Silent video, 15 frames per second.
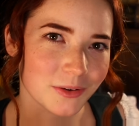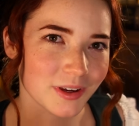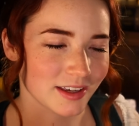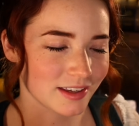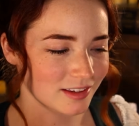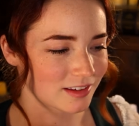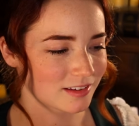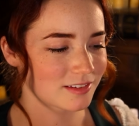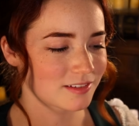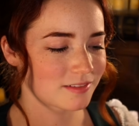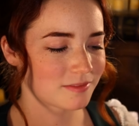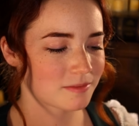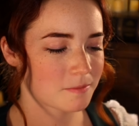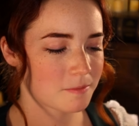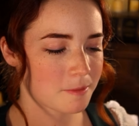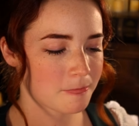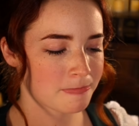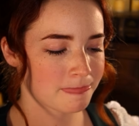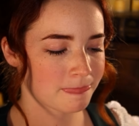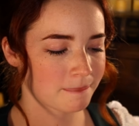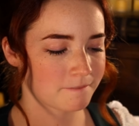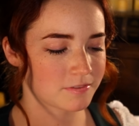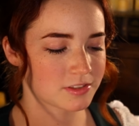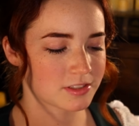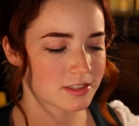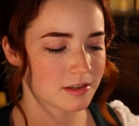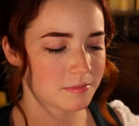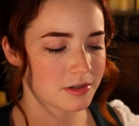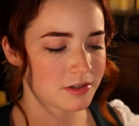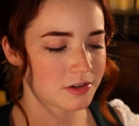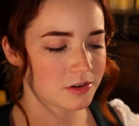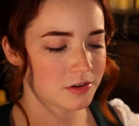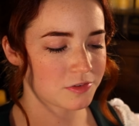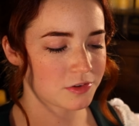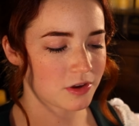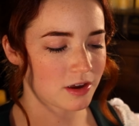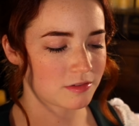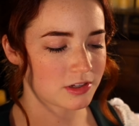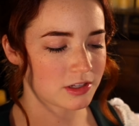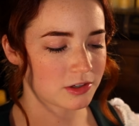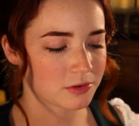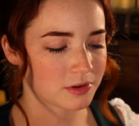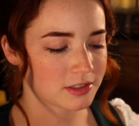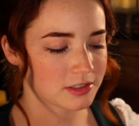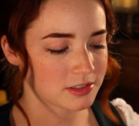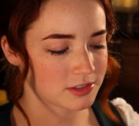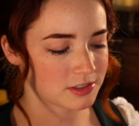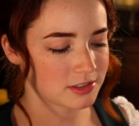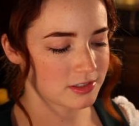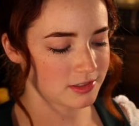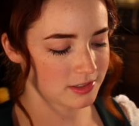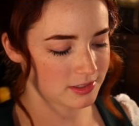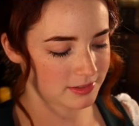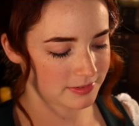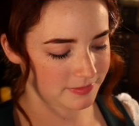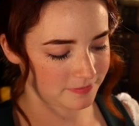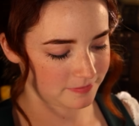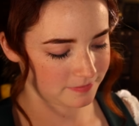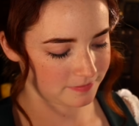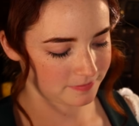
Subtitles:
Okay, good. Just let me know if you have any questions.